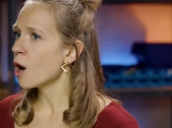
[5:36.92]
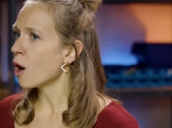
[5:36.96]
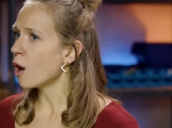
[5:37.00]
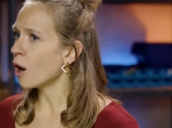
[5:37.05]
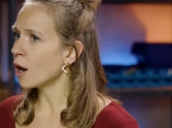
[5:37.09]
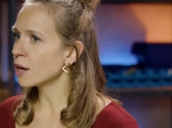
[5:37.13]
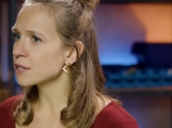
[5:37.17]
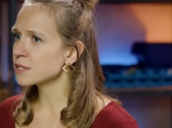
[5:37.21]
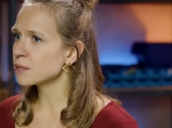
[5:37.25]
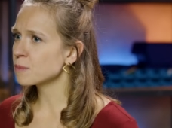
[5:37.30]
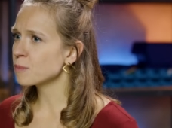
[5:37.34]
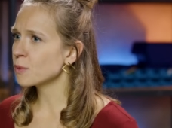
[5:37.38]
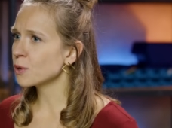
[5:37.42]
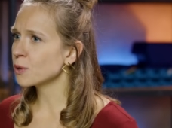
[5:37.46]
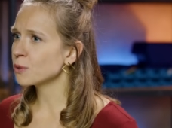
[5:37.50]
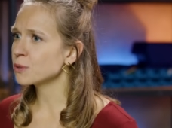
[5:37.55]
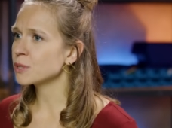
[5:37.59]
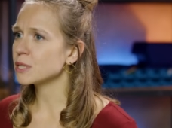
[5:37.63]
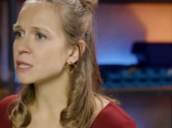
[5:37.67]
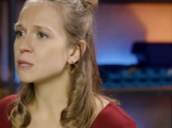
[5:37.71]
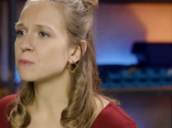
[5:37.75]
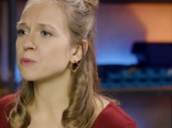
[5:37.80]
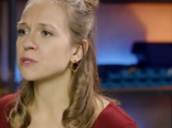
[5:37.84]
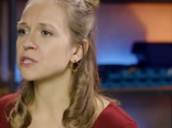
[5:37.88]
Auto mode
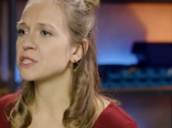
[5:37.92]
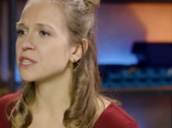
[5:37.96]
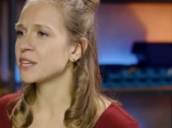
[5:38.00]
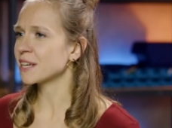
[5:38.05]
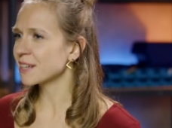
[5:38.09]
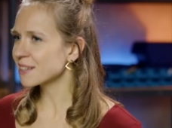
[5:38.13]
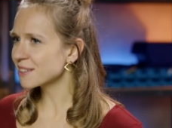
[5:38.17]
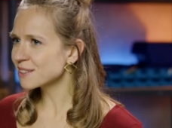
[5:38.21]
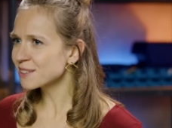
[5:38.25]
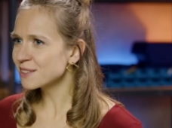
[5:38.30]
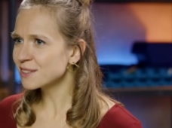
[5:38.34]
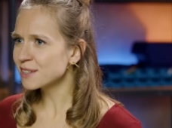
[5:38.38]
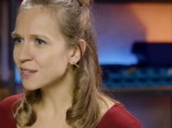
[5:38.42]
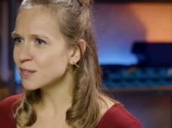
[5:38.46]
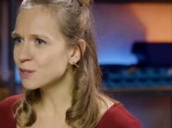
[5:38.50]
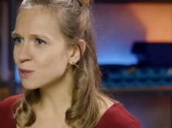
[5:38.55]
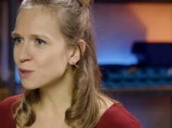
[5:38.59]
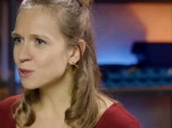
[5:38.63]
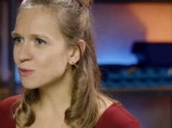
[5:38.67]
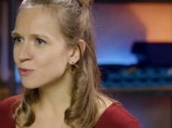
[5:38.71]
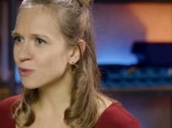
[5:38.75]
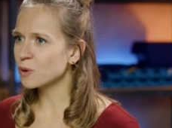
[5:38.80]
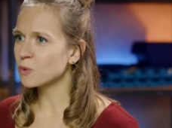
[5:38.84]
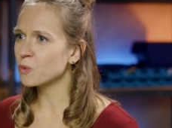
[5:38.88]
is particularly
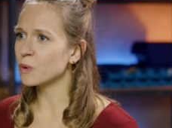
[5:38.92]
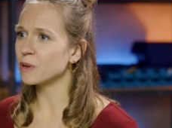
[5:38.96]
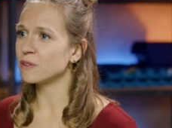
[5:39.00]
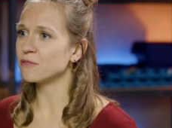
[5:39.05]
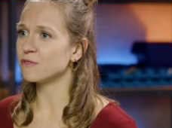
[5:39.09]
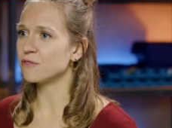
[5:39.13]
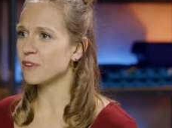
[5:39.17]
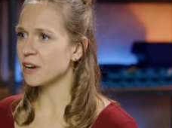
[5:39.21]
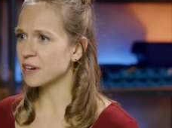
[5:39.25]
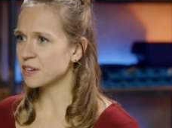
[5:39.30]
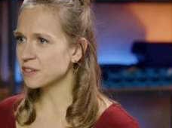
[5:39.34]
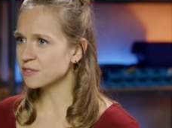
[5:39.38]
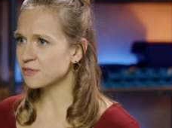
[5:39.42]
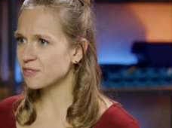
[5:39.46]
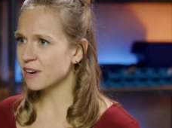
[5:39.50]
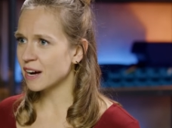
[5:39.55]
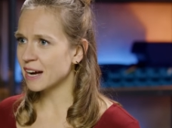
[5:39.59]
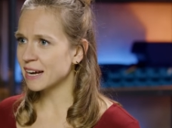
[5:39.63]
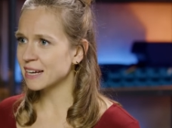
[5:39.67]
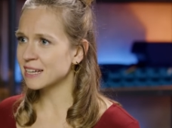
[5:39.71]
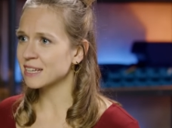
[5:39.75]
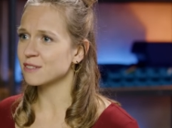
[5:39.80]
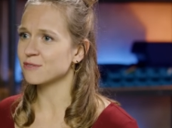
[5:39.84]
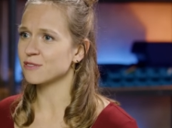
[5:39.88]
useful when
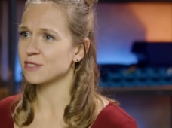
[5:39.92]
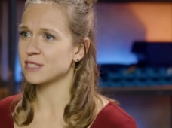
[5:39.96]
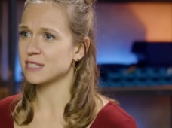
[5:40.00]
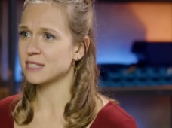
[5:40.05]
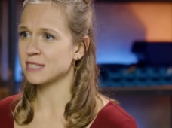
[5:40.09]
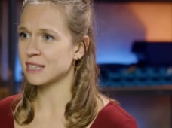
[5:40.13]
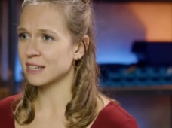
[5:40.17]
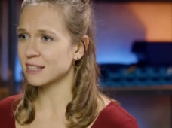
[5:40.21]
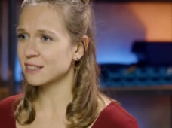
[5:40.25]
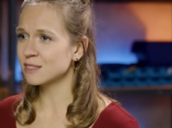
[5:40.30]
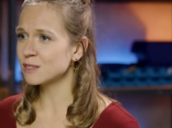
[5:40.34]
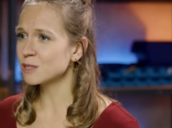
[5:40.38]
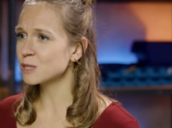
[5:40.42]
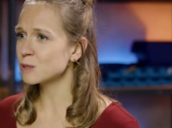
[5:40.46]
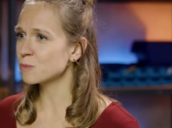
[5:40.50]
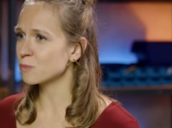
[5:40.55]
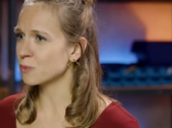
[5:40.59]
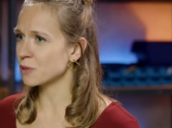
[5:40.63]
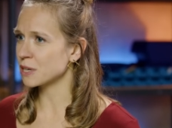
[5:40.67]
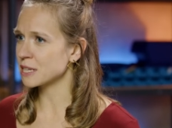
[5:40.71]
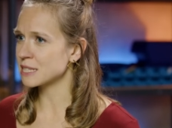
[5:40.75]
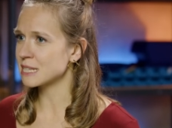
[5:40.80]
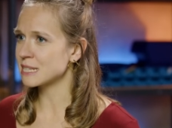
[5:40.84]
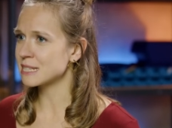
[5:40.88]
verifying if a signal is
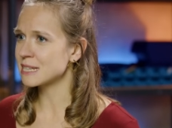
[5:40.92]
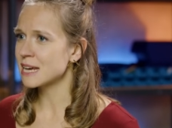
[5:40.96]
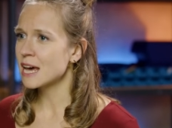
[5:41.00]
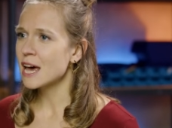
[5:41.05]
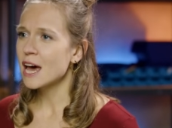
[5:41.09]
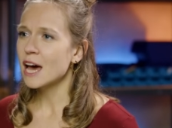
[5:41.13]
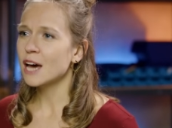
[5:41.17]
present